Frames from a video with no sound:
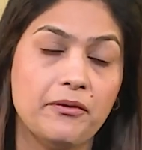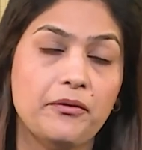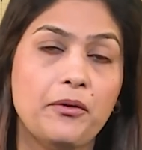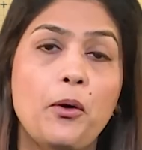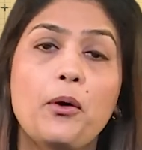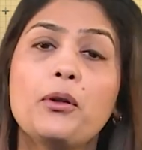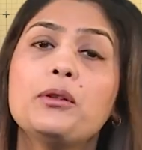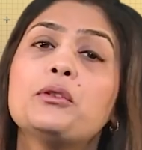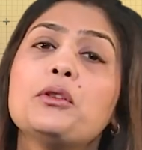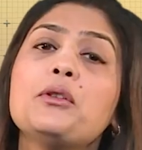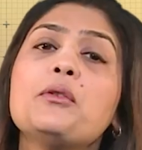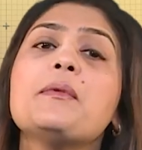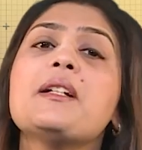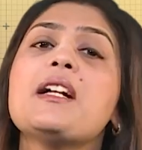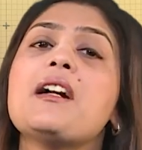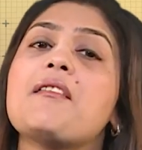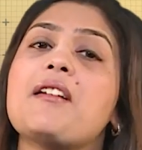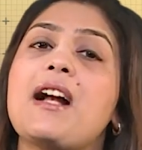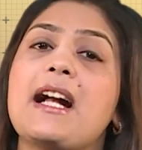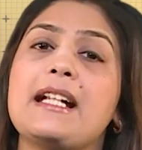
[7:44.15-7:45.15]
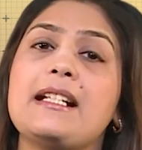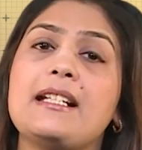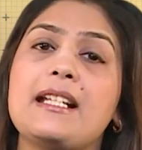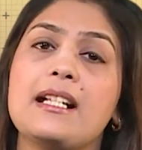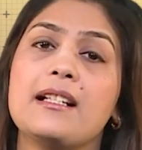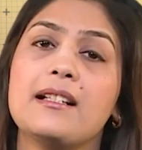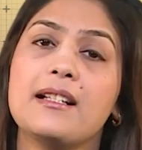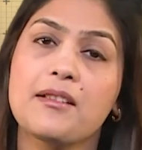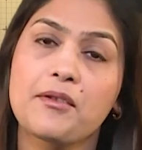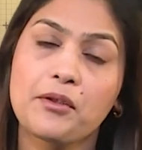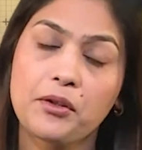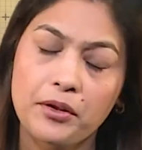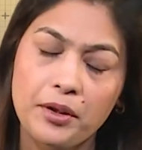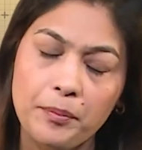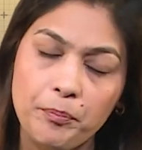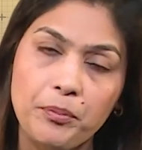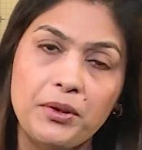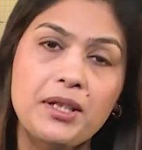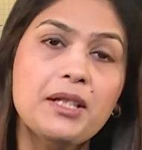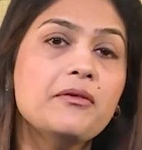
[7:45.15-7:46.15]
Although we are writing
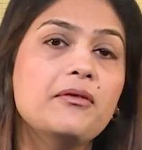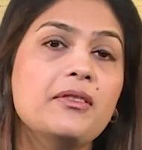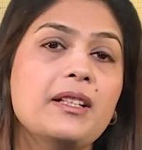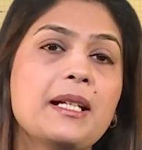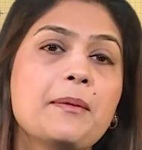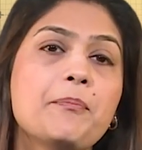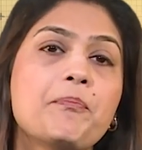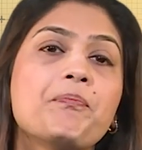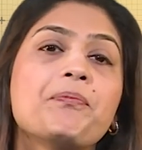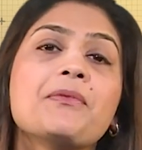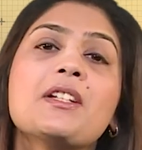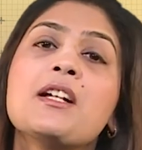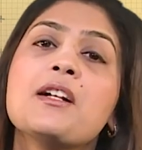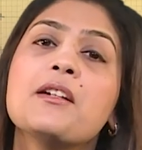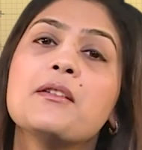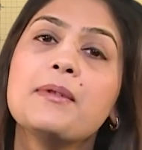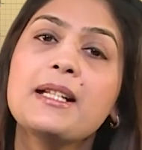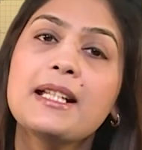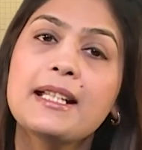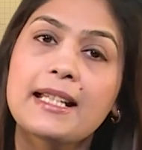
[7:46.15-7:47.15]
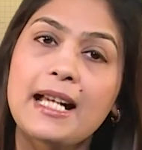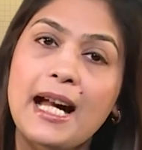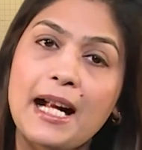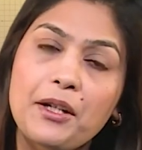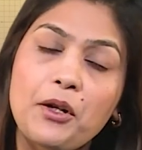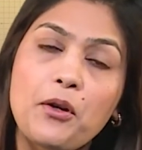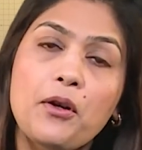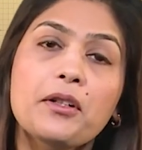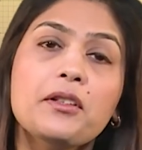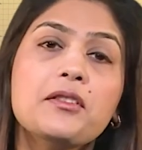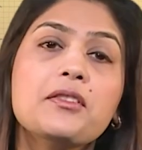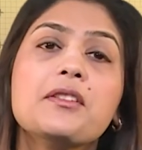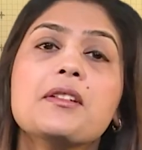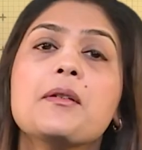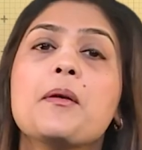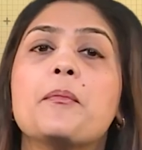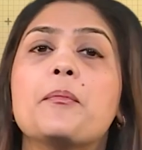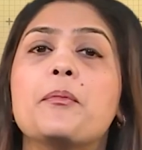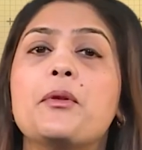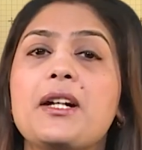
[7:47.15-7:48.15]
descriptively, we cannot
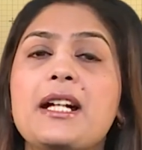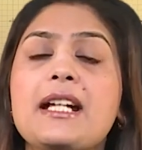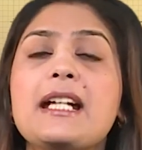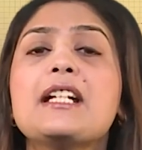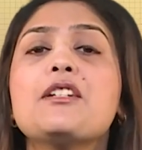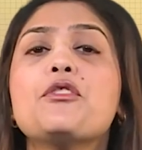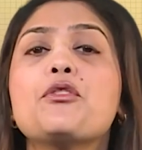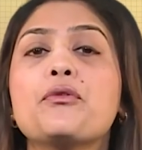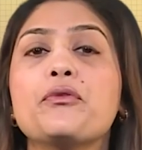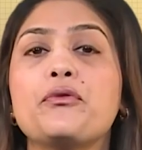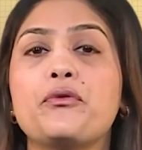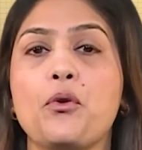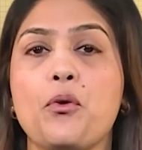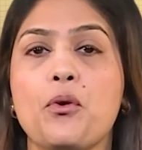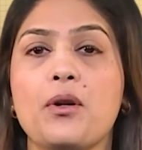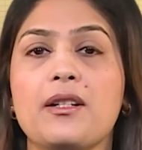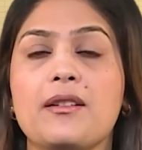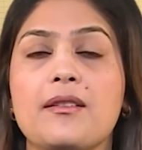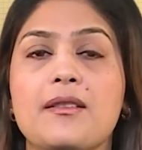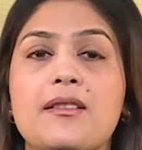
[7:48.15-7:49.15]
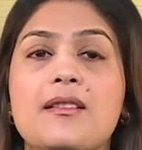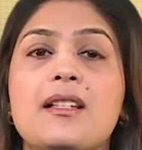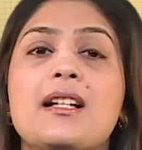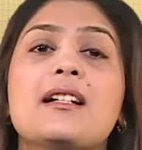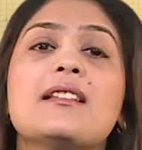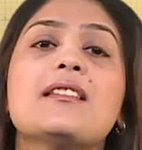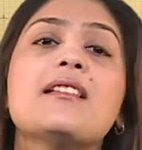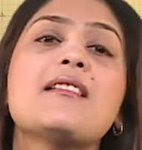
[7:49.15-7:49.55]
bring into focus the